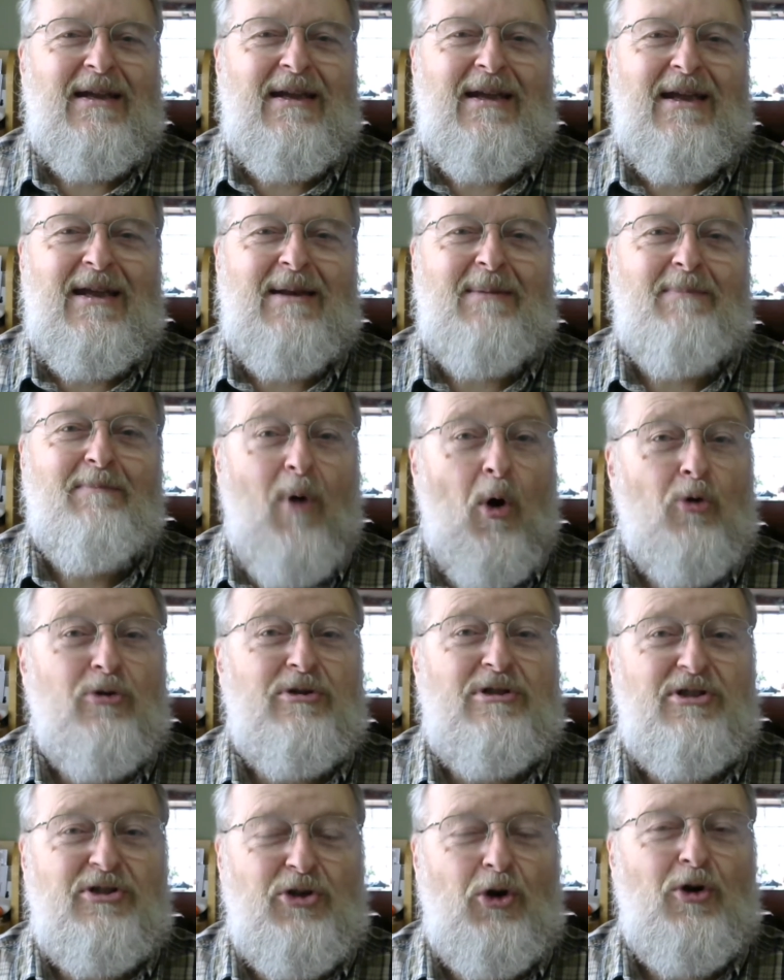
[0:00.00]
in
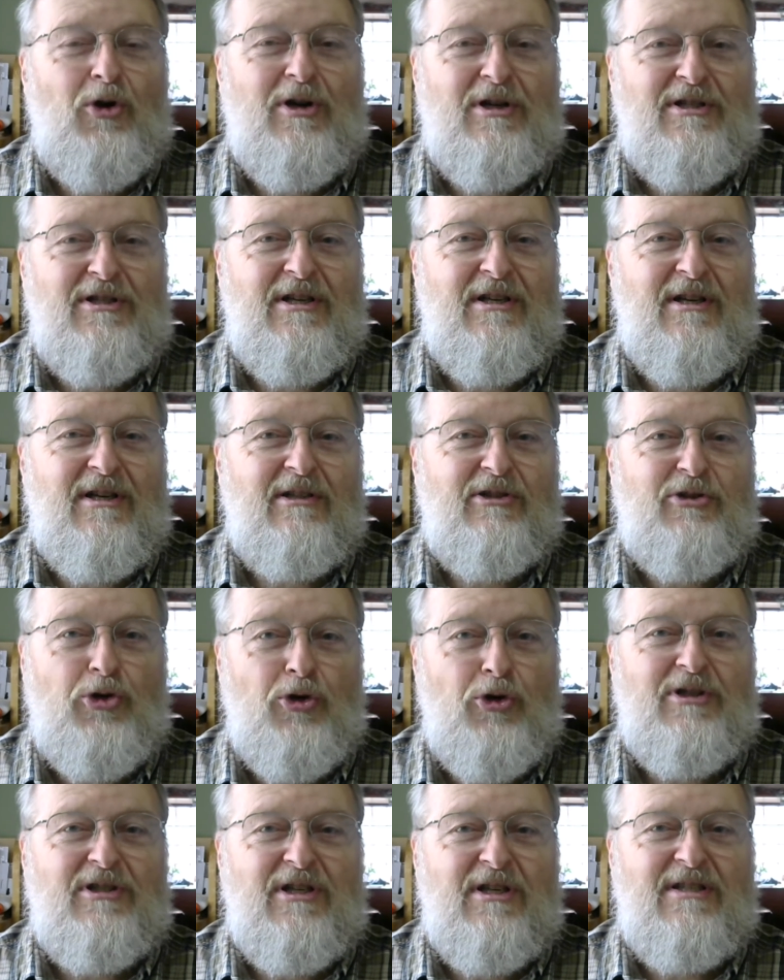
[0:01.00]
most church,
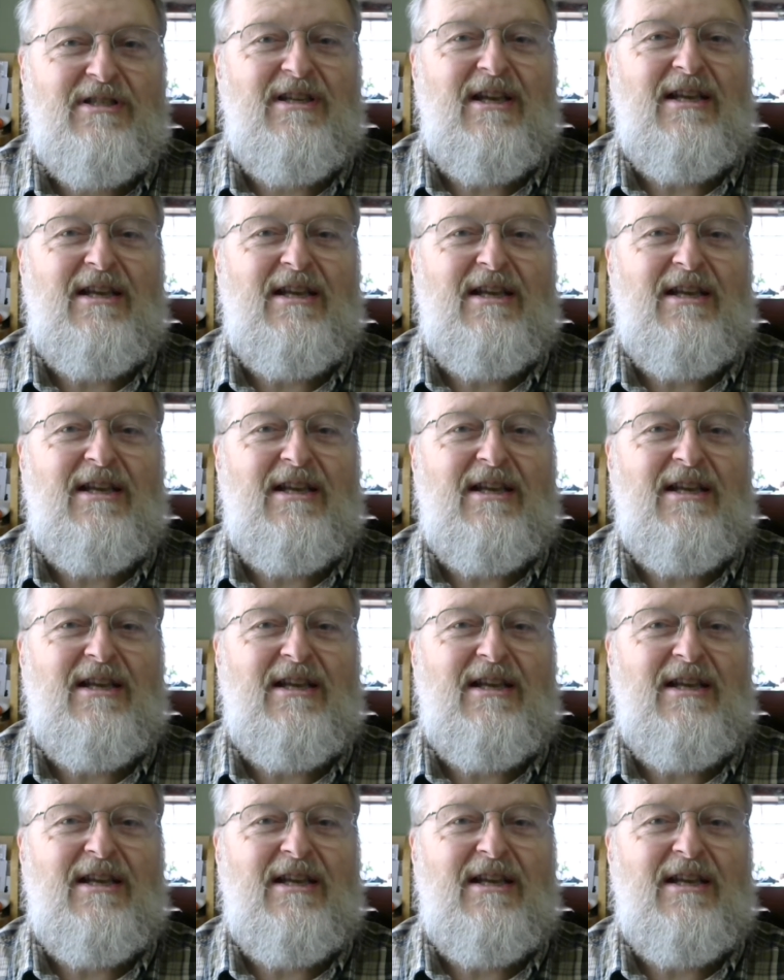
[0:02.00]
churches,